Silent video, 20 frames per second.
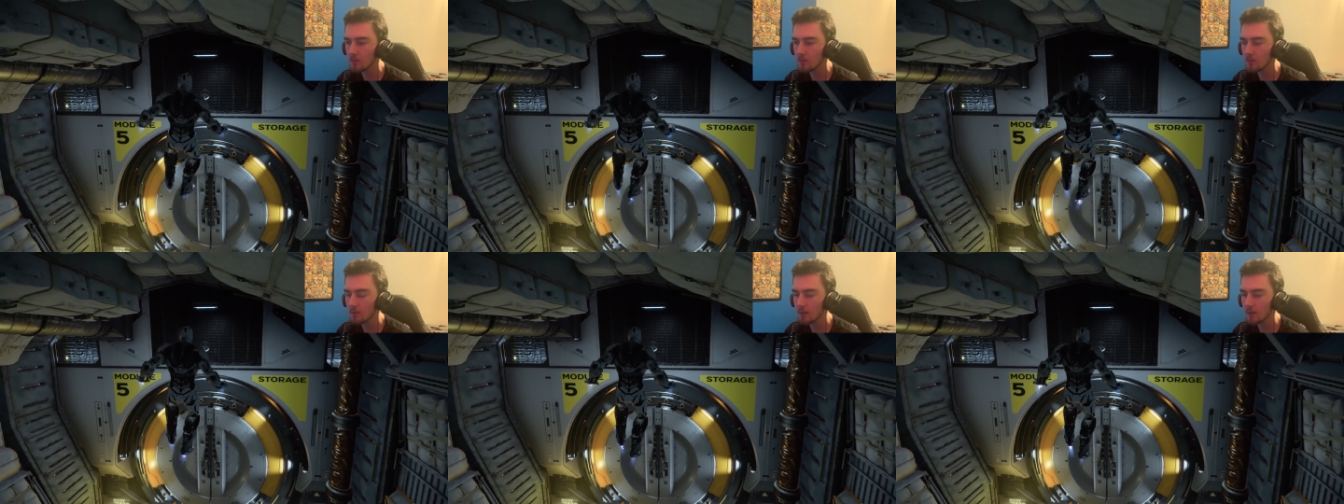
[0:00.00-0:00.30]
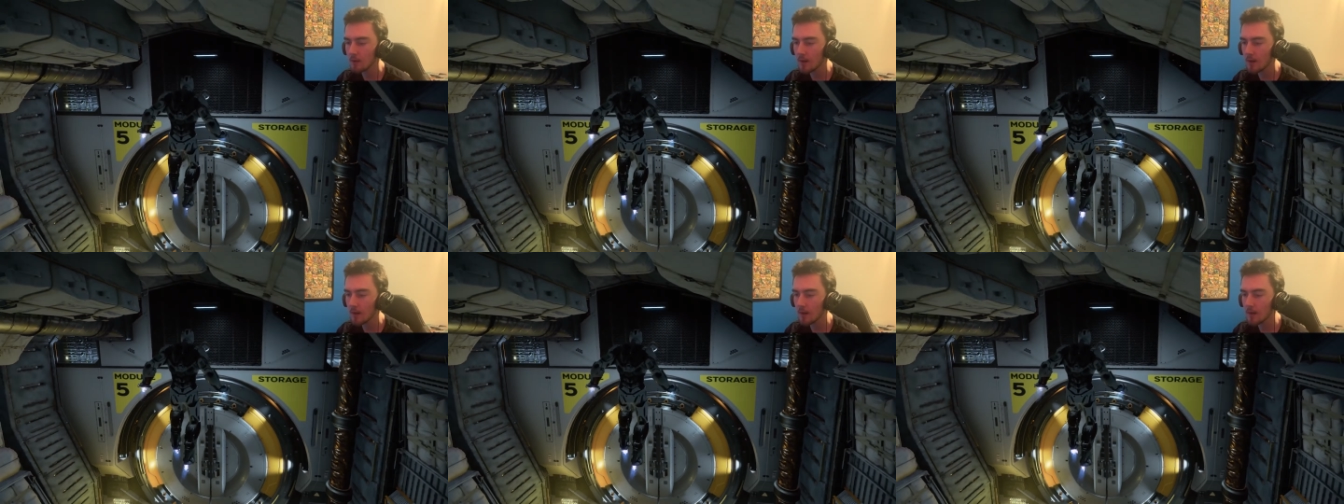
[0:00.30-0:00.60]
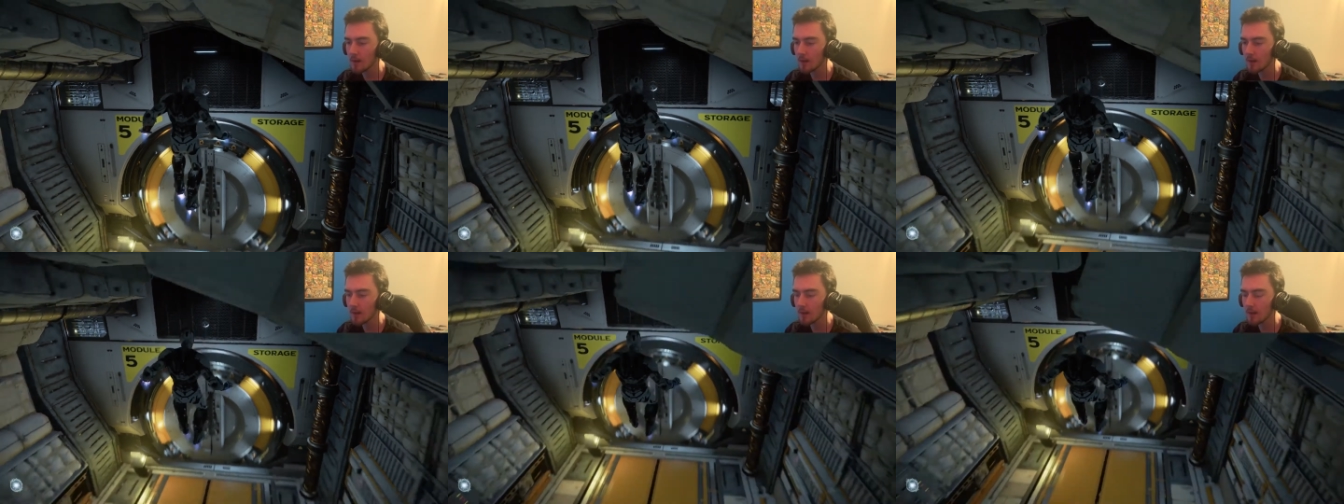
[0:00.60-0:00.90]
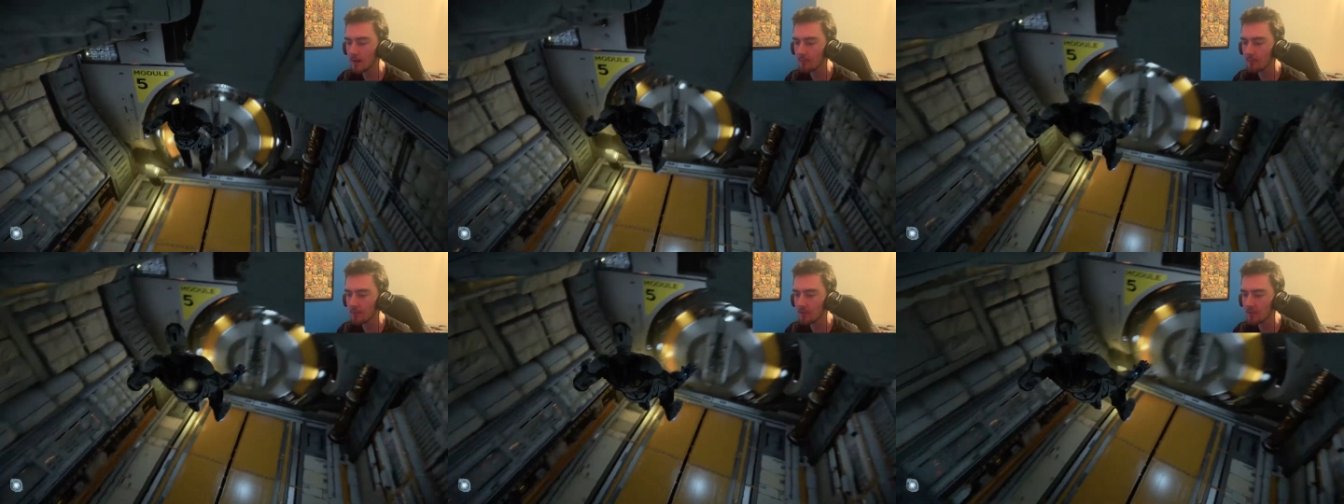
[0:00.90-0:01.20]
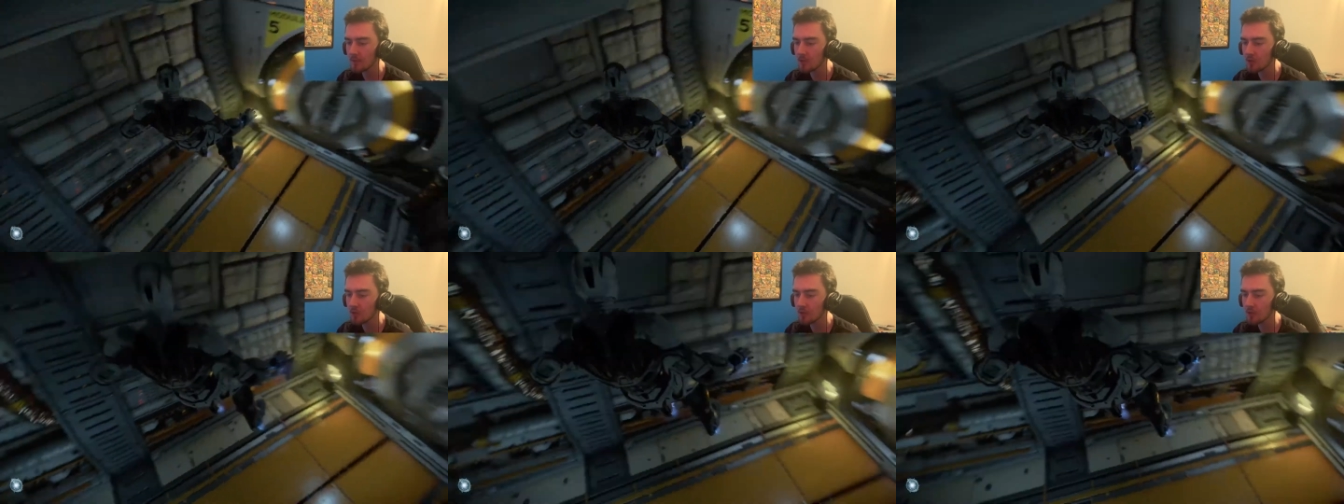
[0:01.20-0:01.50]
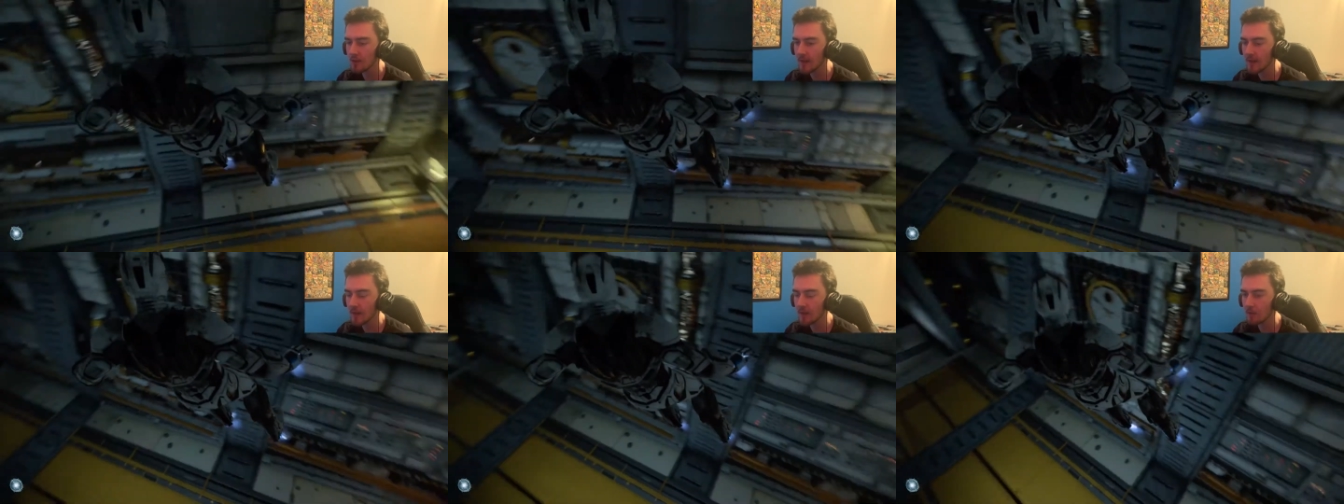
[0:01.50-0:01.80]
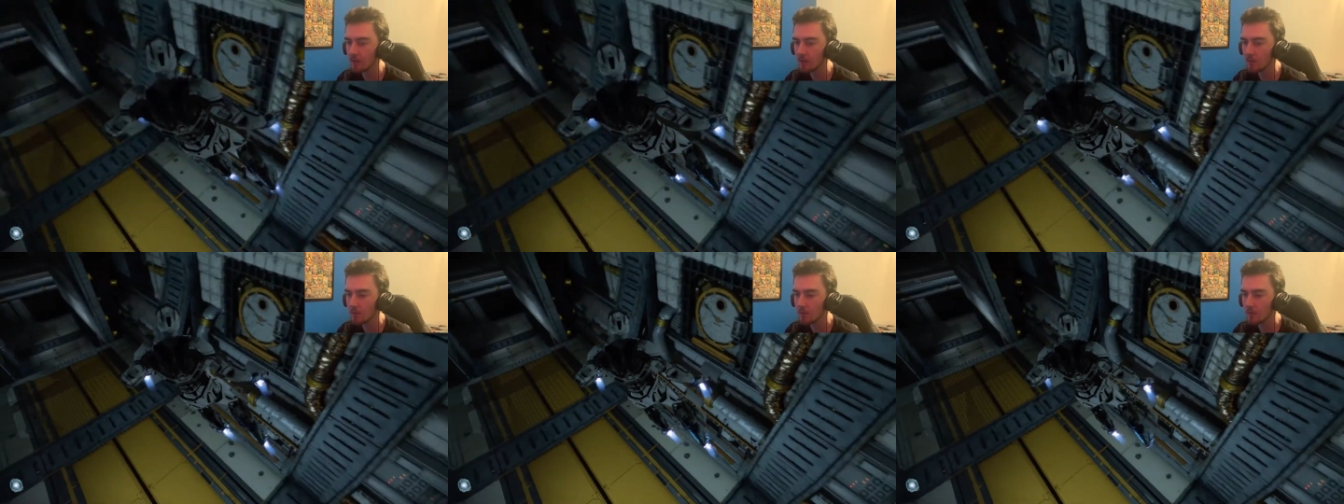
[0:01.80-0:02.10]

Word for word: Uh, can I please go down?